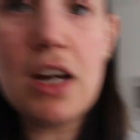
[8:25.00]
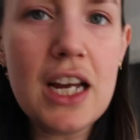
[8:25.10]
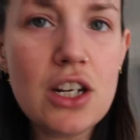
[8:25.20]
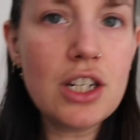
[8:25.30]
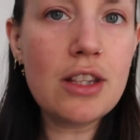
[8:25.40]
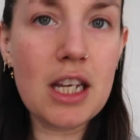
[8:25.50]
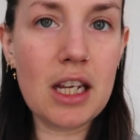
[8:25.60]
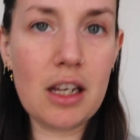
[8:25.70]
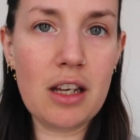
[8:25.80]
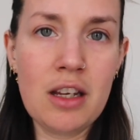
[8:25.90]
I actually
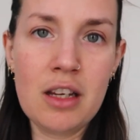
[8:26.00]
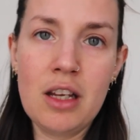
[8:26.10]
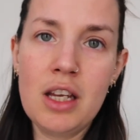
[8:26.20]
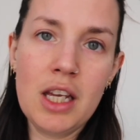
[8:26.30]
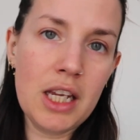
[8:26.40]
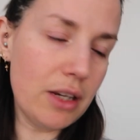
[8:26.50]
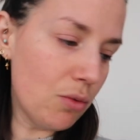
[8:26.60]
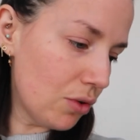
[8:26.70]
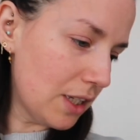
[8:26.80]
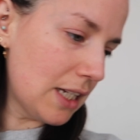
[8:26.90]
think he
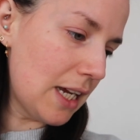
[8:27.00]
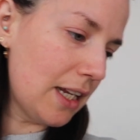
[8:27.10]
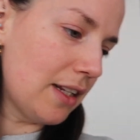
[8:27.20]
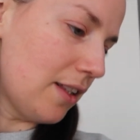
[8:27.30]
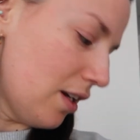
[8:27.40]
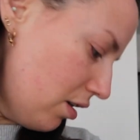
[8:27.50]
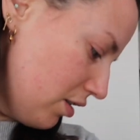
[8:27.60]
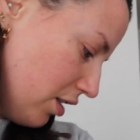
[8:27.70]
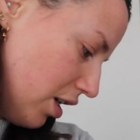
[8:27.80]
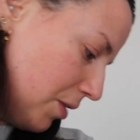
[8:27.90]
wore these leggings the
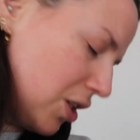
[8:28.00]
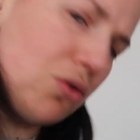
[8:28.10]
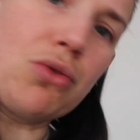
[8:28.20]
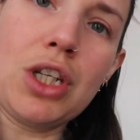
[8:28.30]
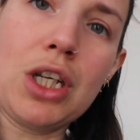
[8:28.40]
last time I saw